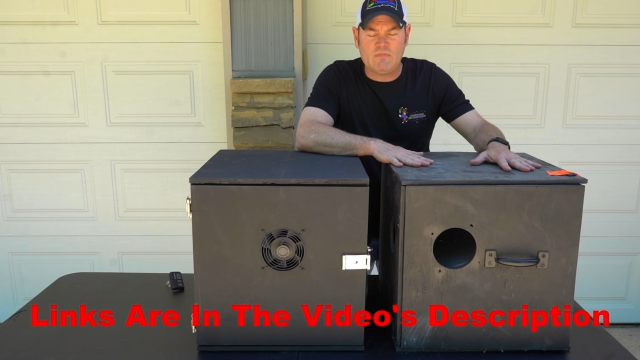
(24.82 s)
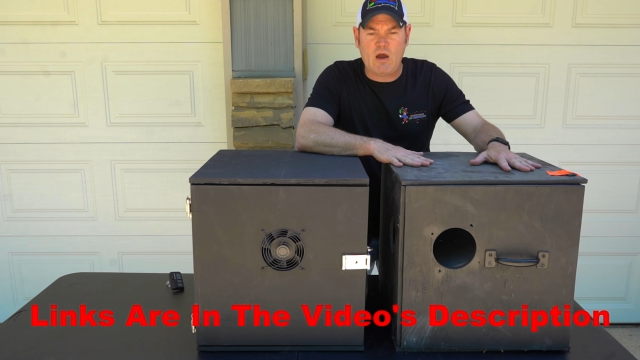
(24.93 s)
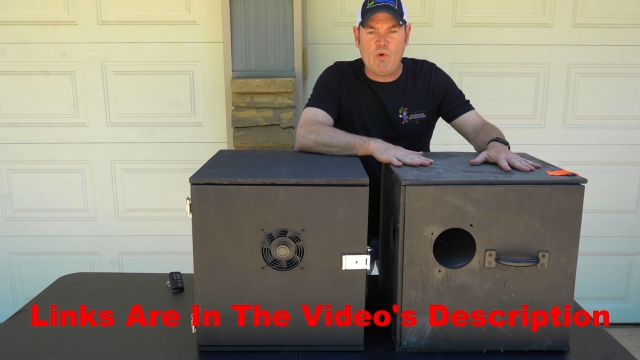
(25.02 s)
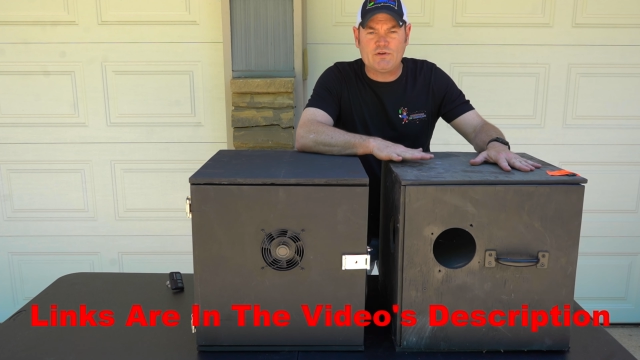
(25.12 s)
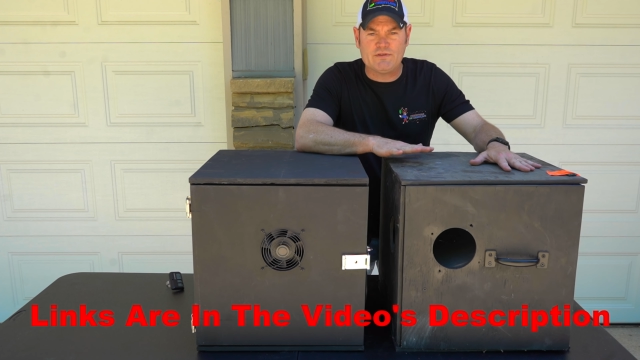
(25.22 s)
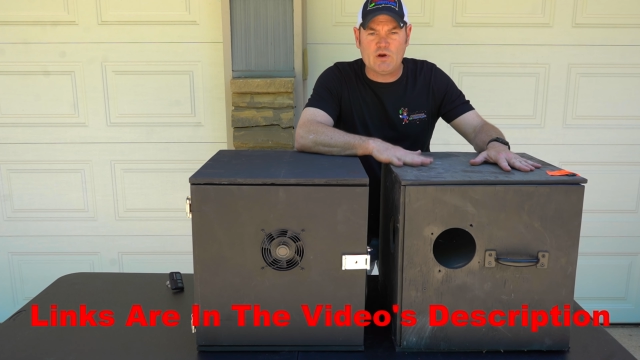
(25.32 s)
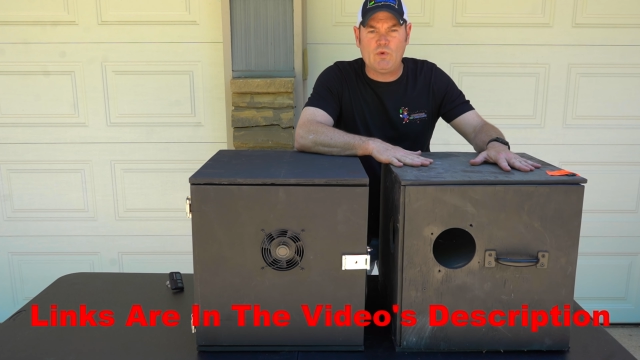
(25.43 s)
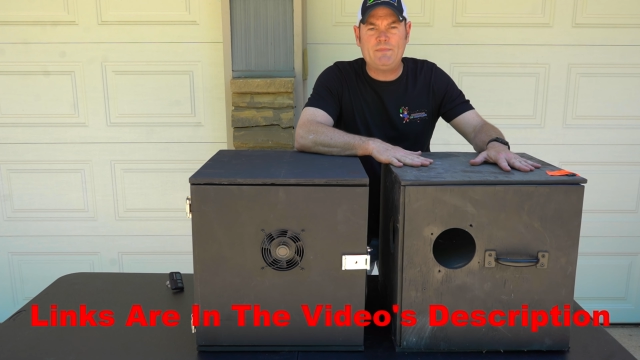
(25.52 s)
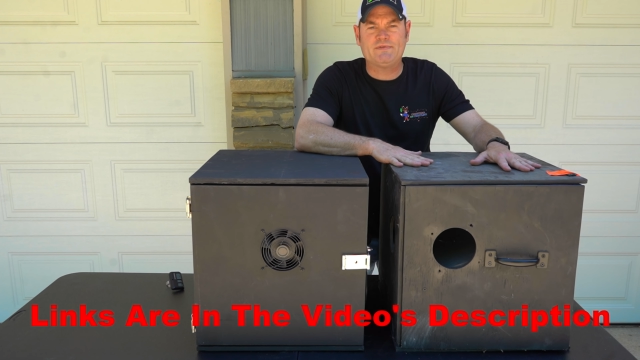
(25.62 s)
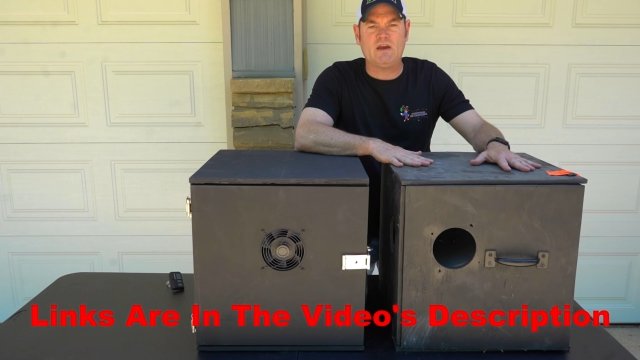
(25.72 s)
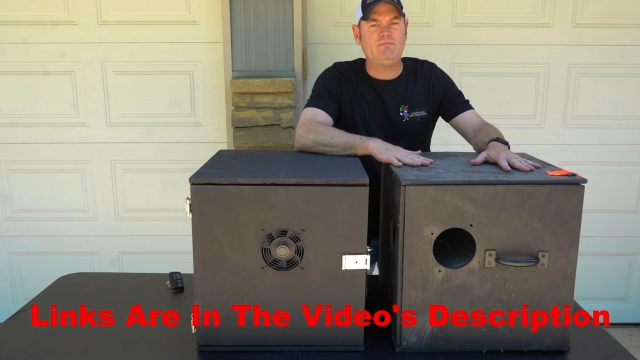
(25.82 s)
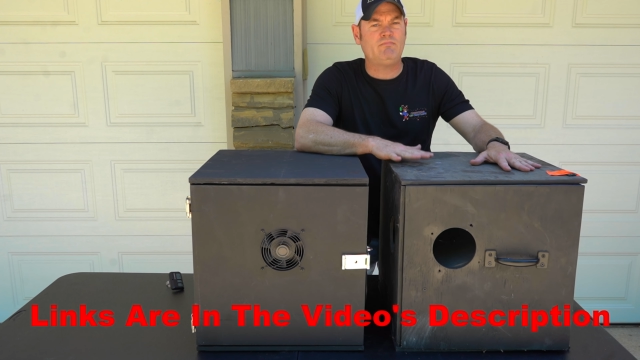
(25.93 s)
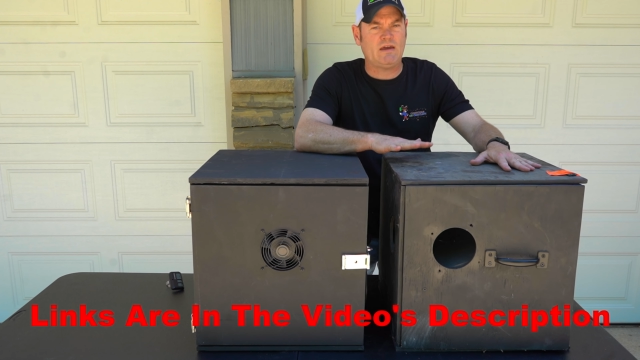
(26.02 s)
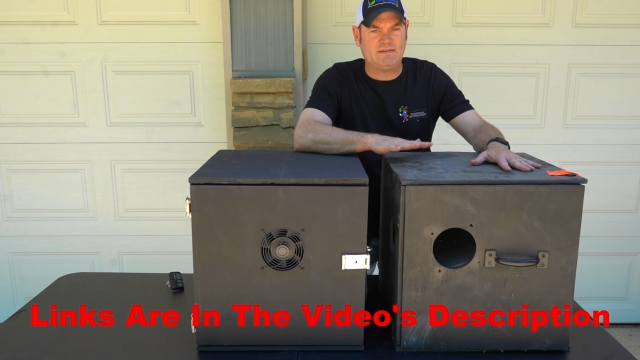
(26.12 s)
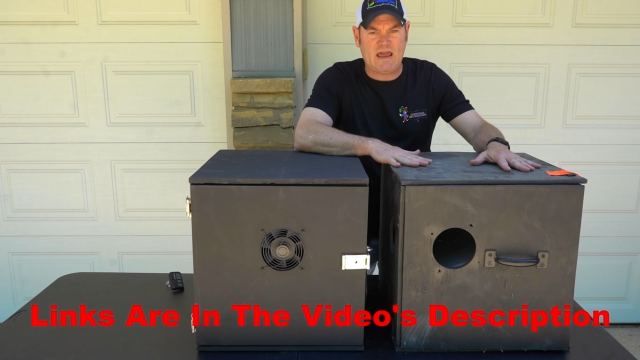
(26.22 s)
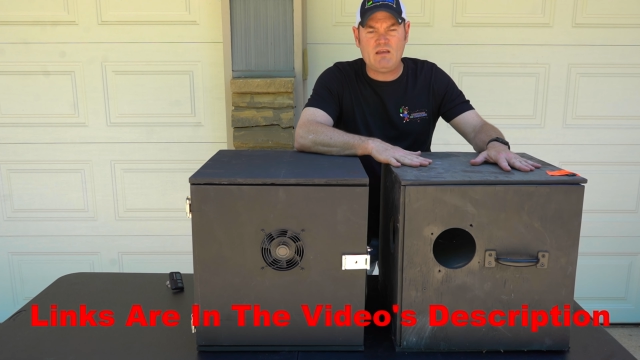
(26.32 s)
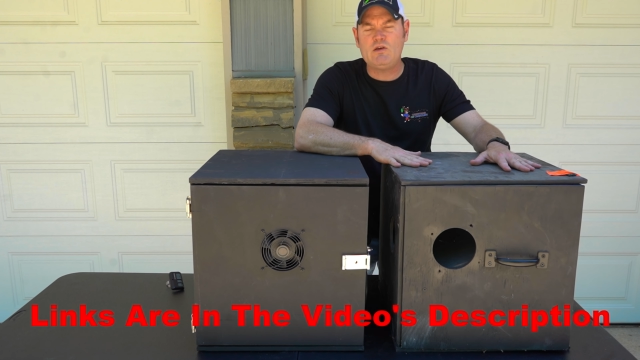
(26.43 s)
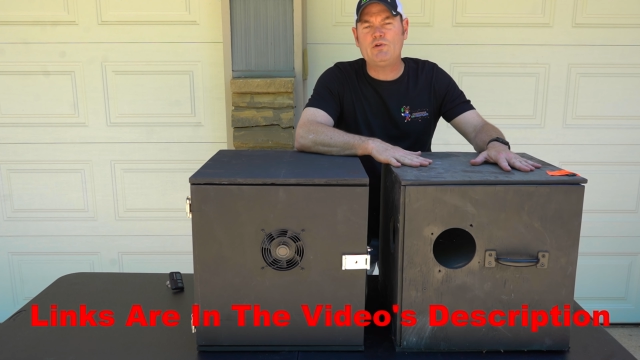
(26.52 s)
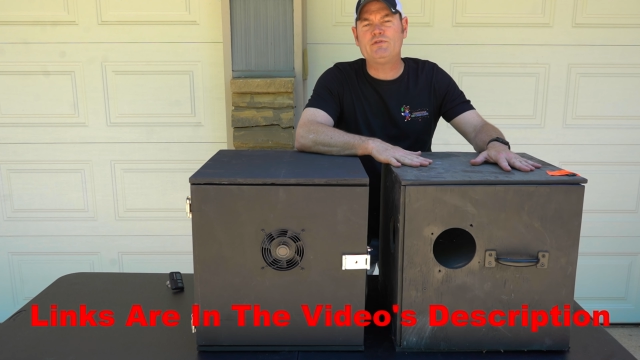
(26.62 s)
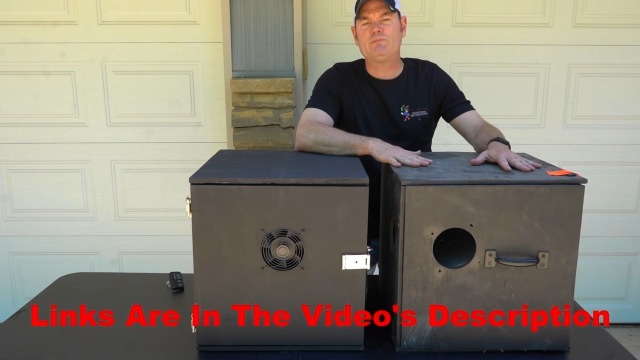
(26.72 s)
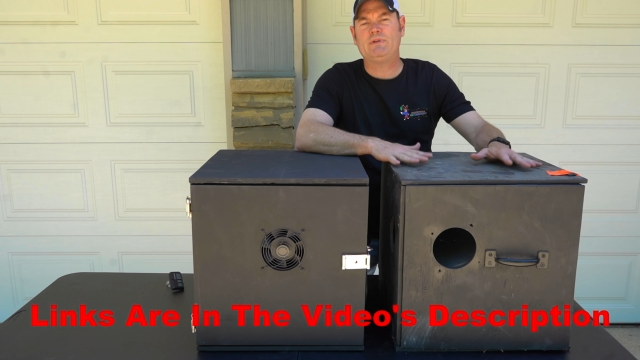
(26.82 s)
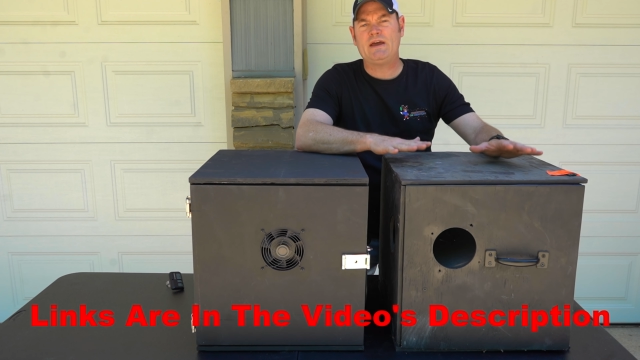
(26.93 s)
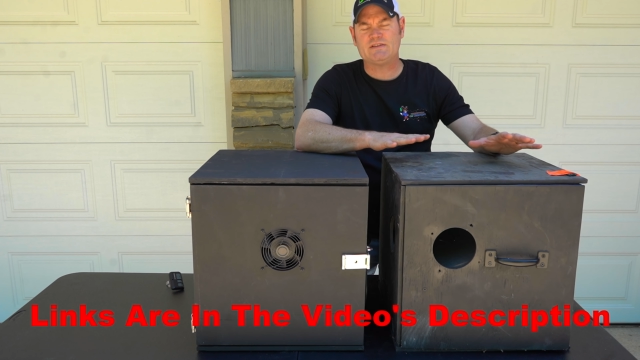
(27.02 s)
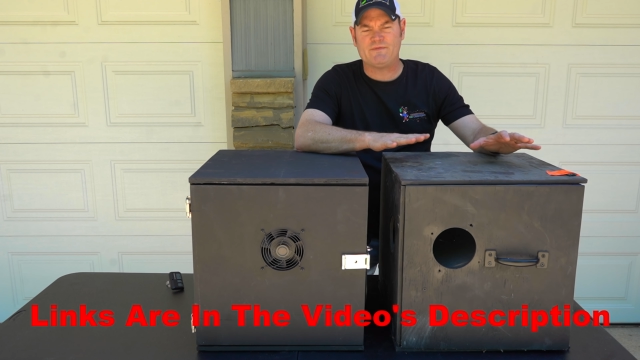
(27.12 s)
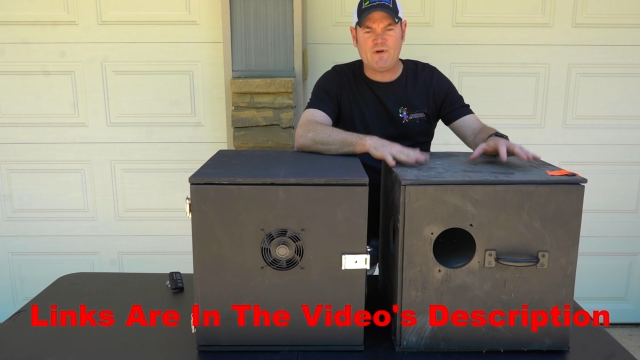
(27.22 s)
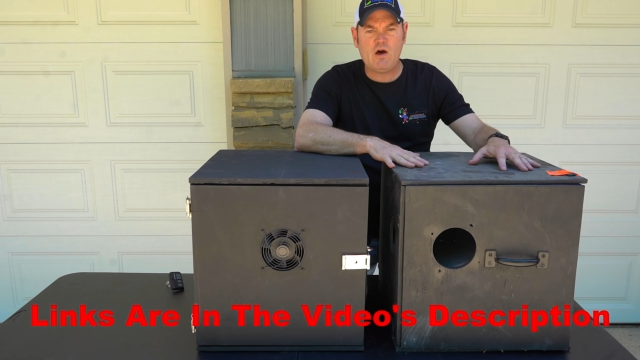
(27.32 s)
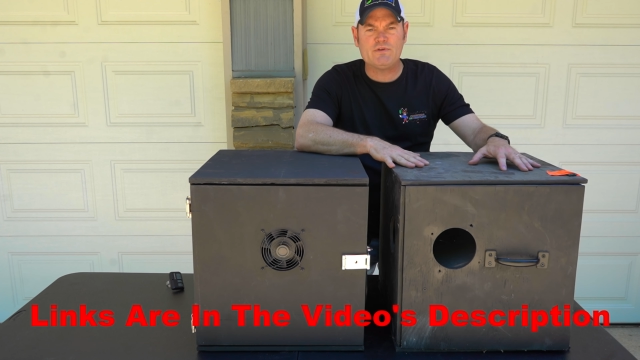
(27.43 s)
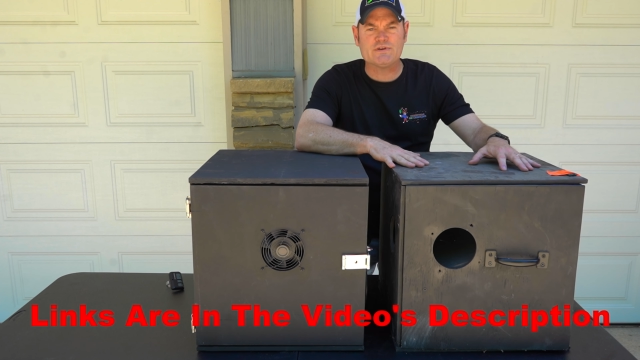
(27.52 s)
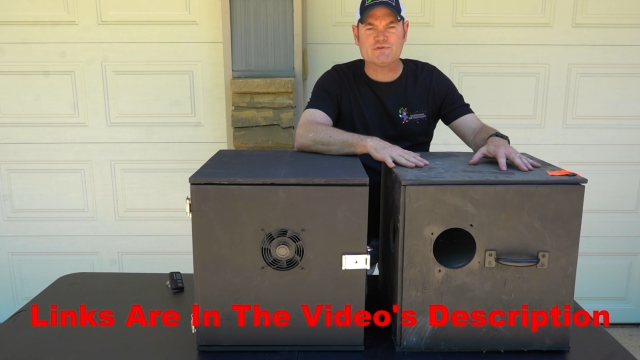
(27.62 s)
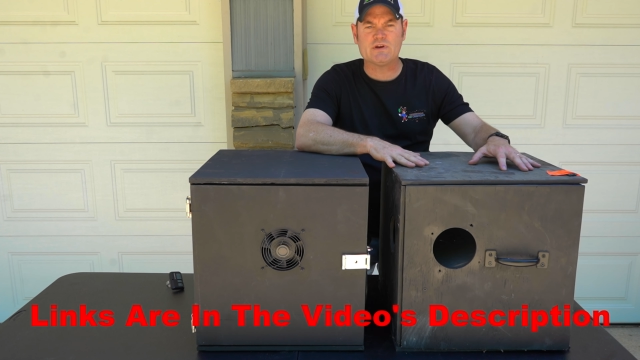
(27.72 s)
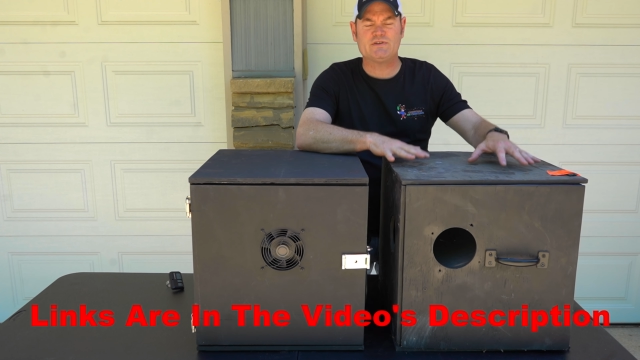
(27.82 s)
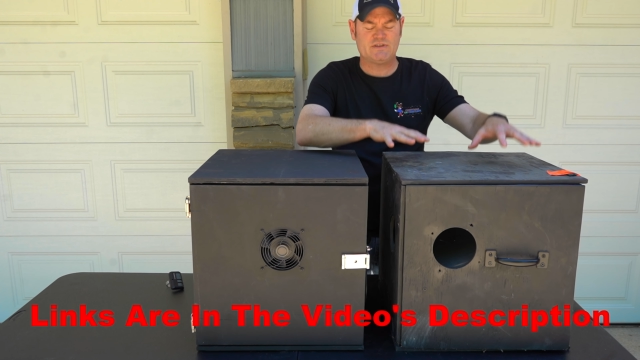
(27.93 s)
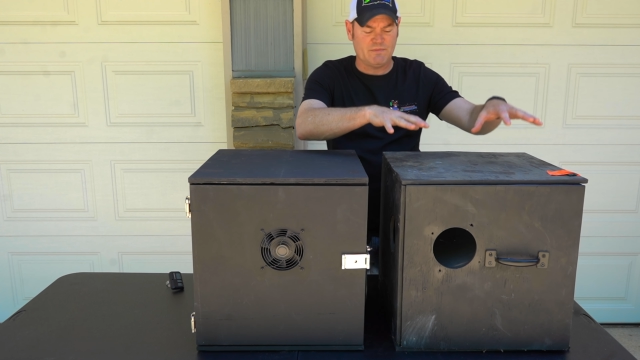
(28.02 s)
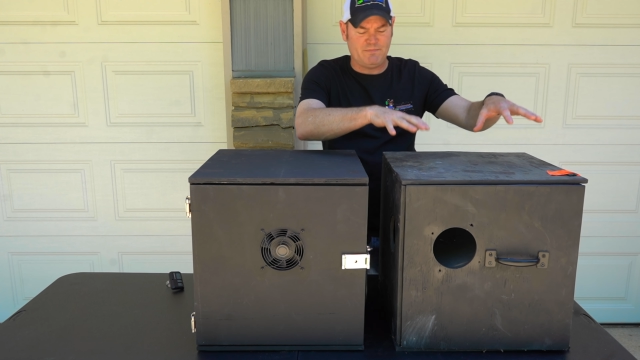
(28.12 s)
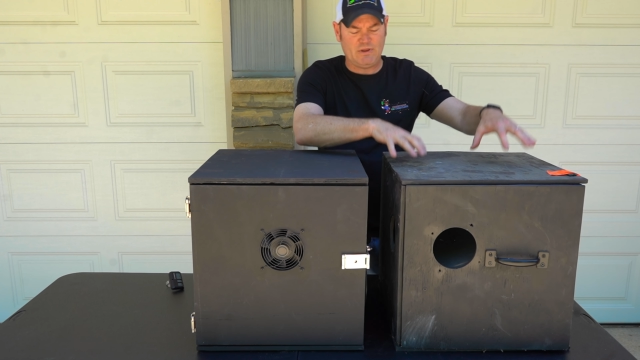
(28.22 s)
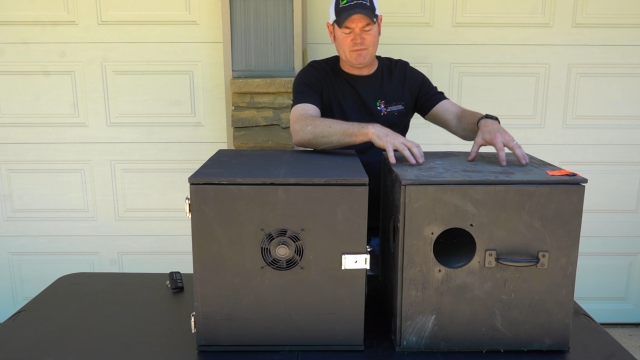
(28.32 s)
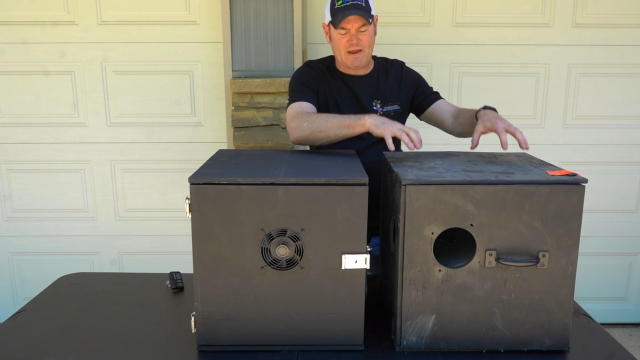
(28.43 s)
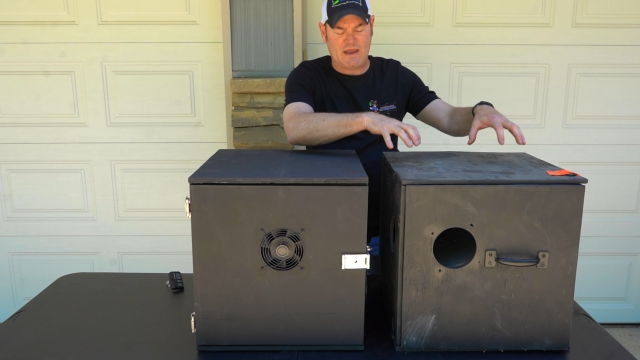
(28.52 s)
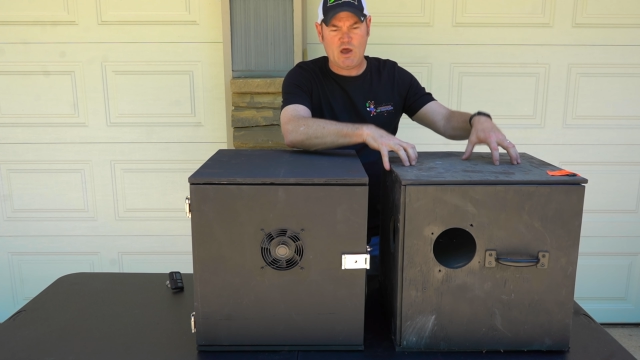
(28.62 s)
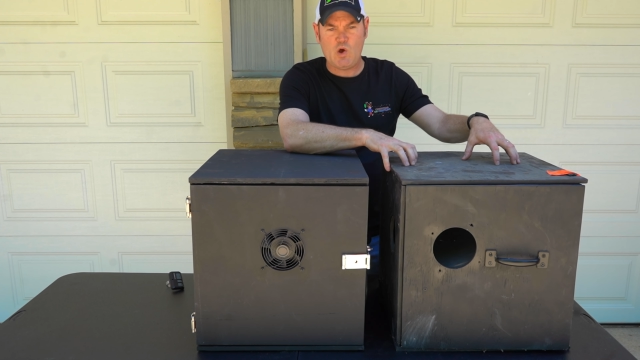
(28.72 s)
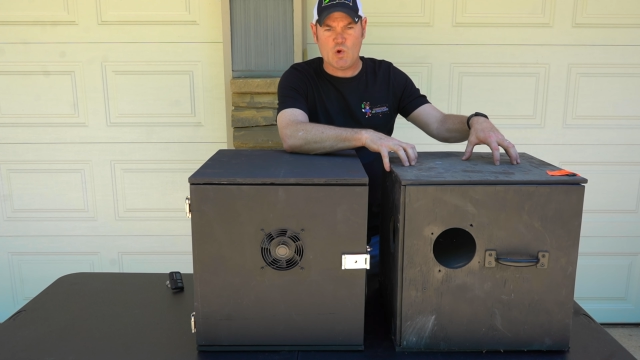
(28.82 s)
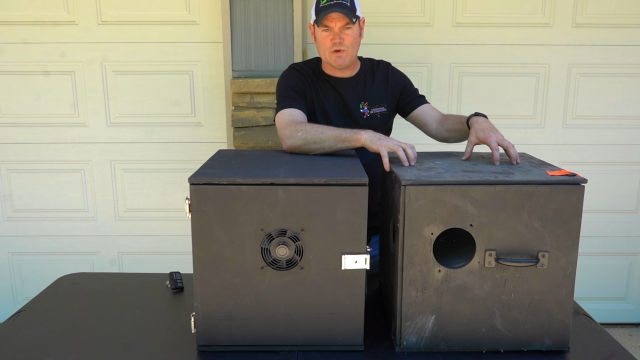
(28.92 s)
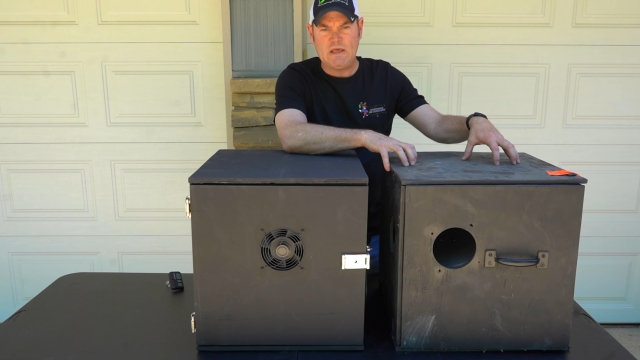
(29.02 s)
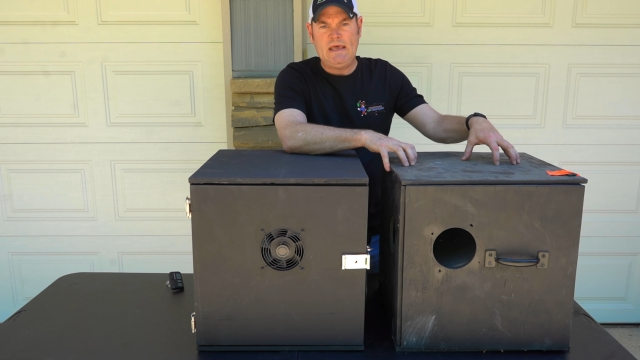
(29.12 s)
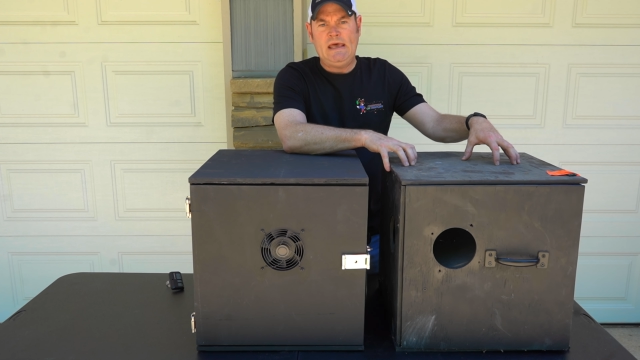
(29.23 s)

I went to their website, I downloaded their plans, I followed their instructions to build my own,